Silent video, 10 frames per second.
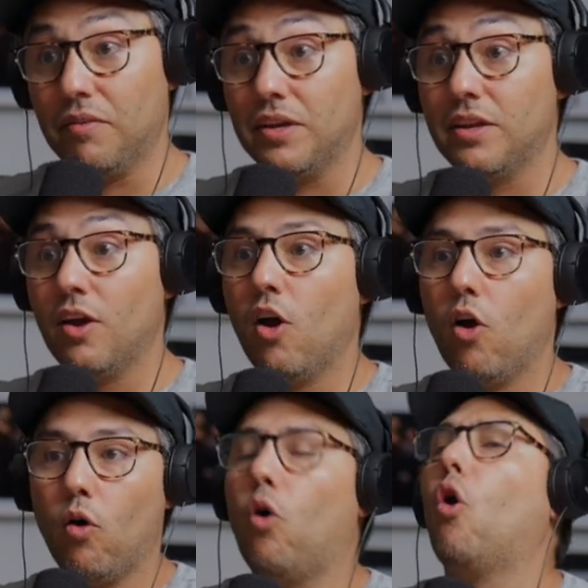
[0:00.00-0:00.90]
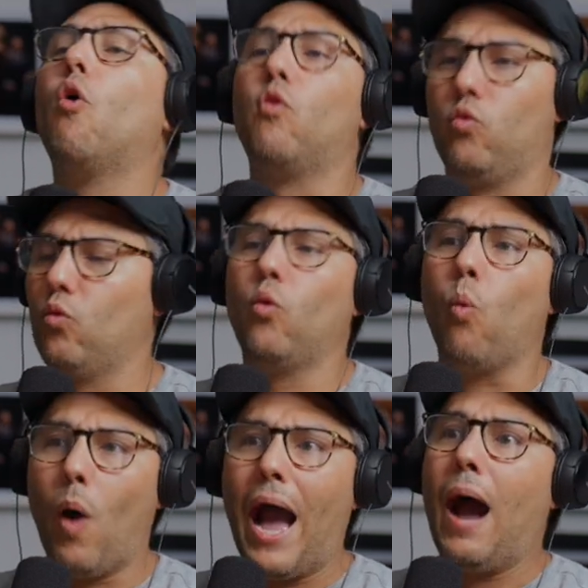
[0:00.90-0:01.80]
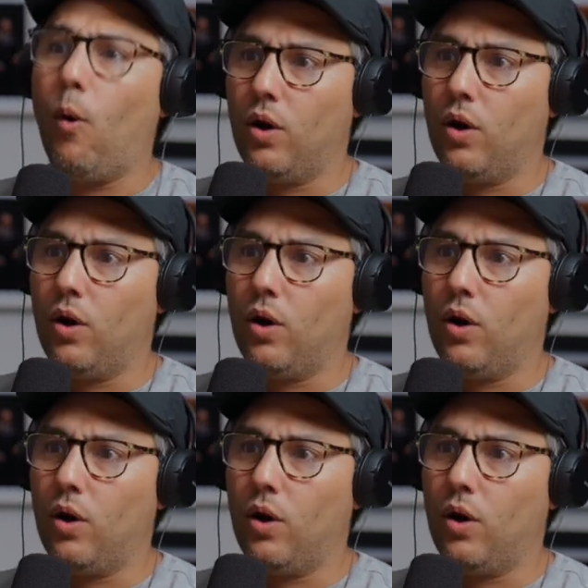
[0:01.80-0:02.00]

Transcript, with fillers: of it, wow,